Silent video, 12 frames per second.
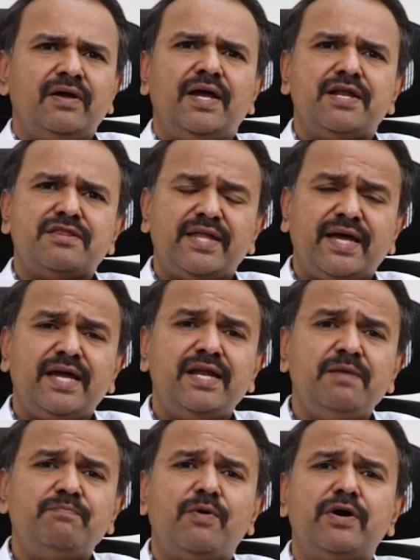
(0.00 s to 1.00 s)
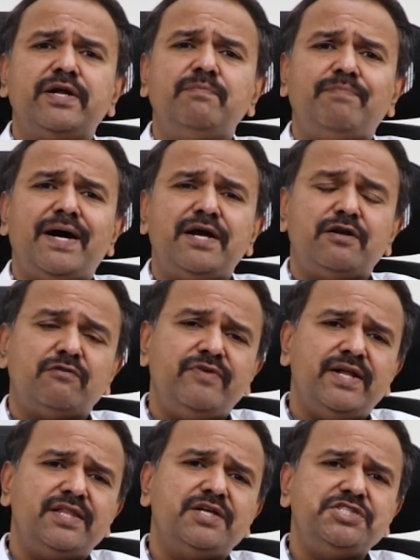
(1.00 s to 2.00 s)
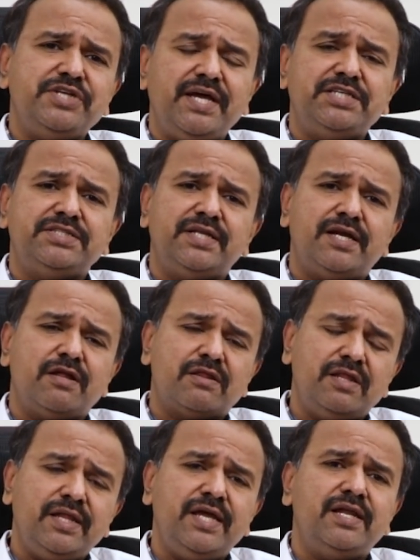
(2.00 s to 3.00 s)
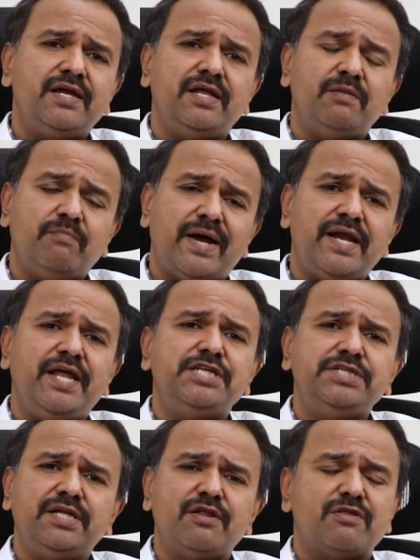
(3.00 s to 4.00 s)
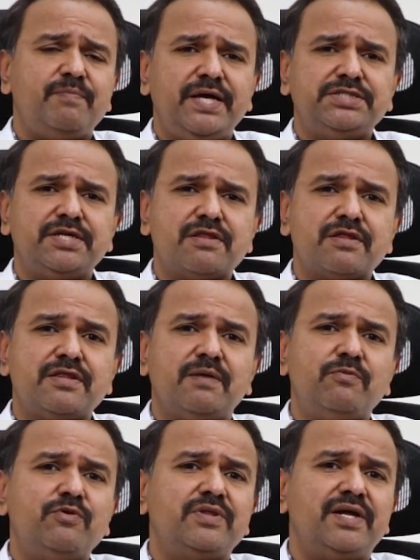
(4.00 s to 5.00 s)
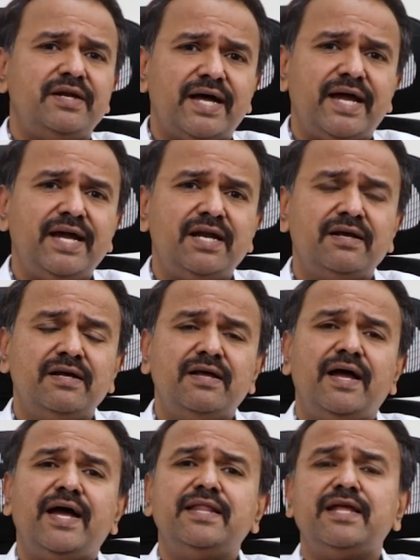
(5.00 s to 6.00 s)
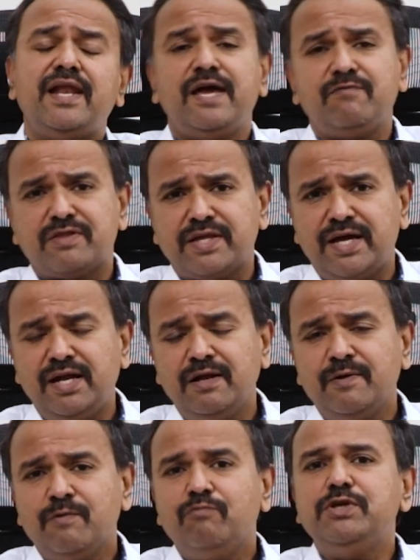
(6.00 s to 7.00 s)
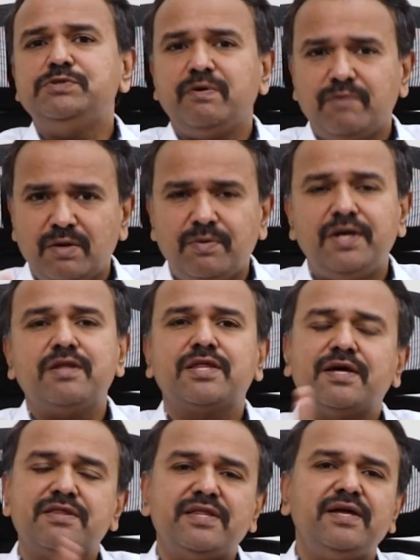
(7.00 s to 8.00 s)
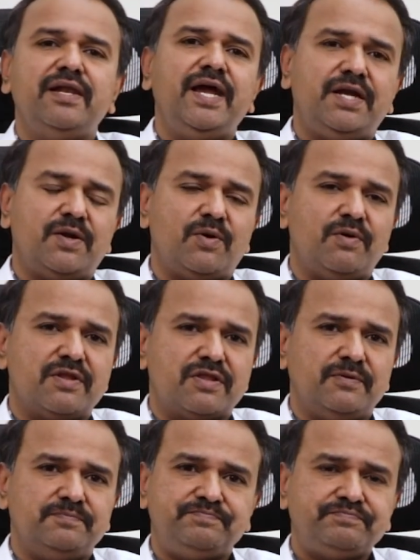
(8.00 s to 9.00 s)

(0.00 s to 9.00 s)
And second important part of health education that is needed in managing these patients is about the diet and the lifestyle, which we will be discussing later also.